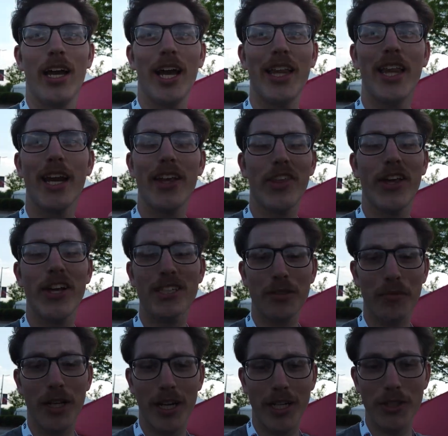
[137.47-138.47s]
and that he
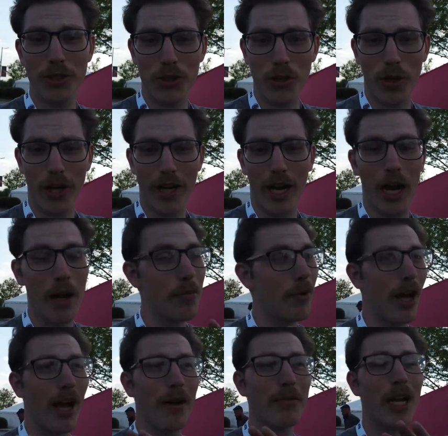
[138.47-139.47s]
thinks I'm gonna enjoy it.
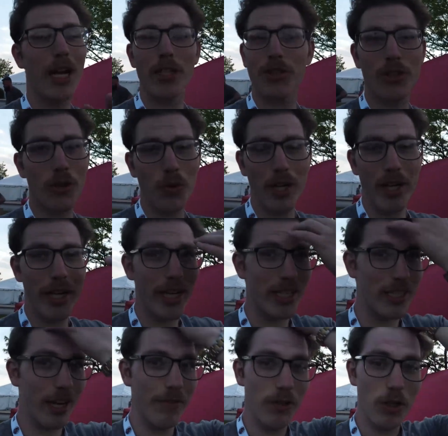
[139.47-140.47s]
I'm not sure what it
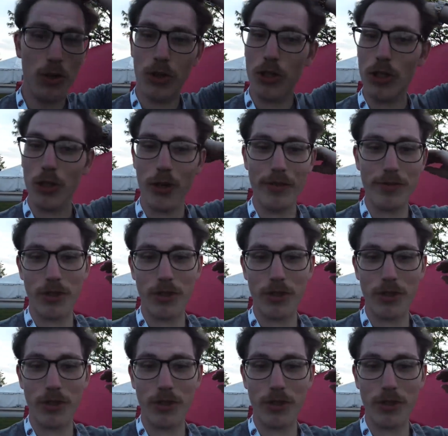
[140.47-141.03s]
is, I have no clue.